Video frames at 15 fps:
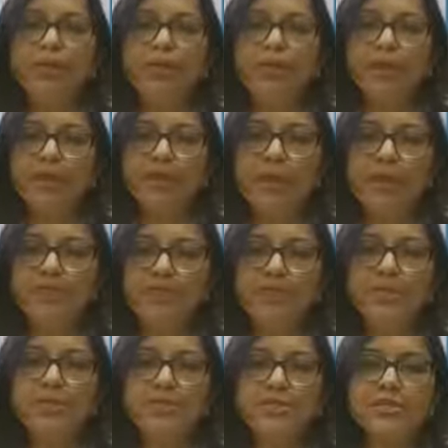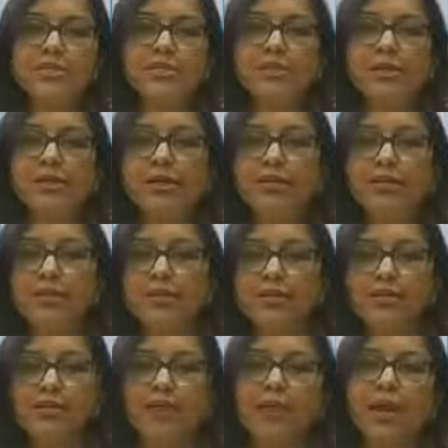what happens is that
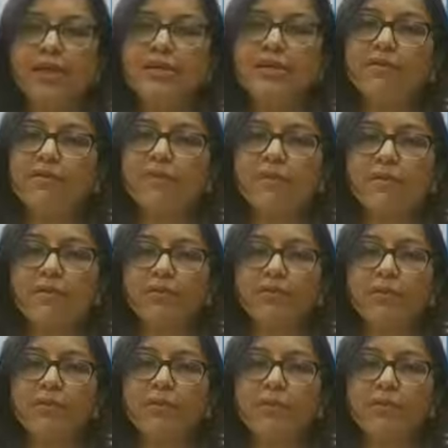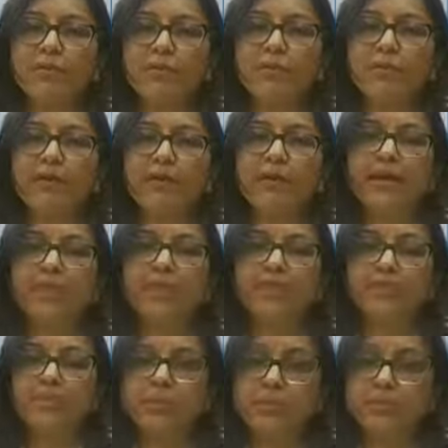you might have a condition called
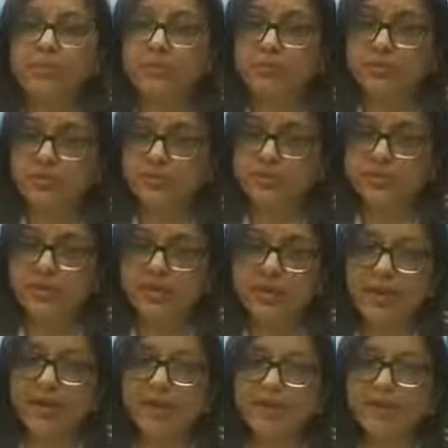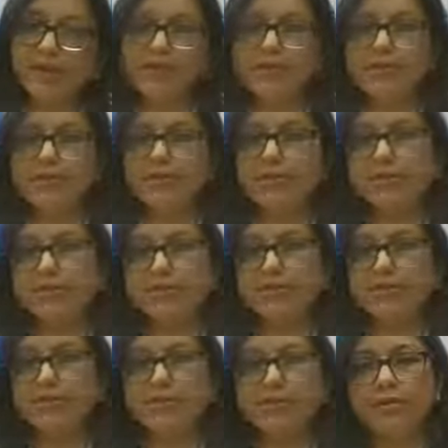rhinitis medicamentosa, and it
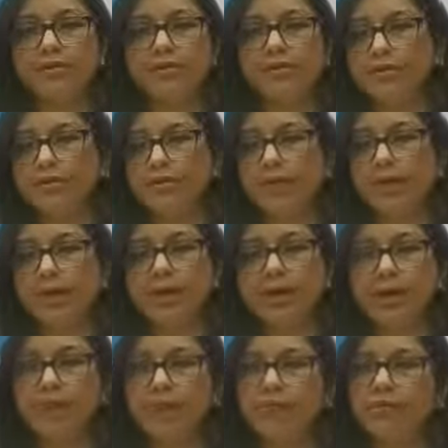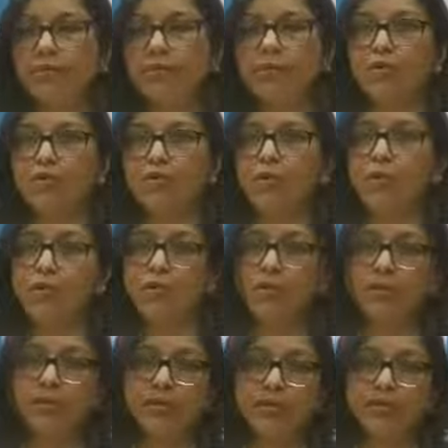is really disturbing, and it will cause more
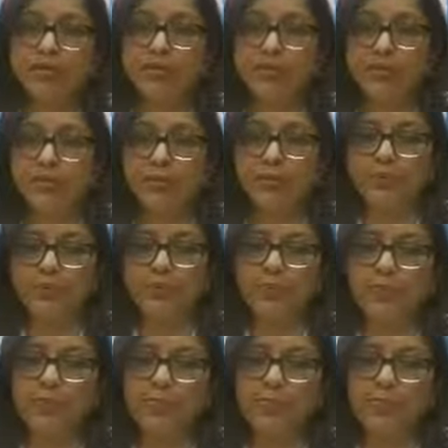blockage of your nose.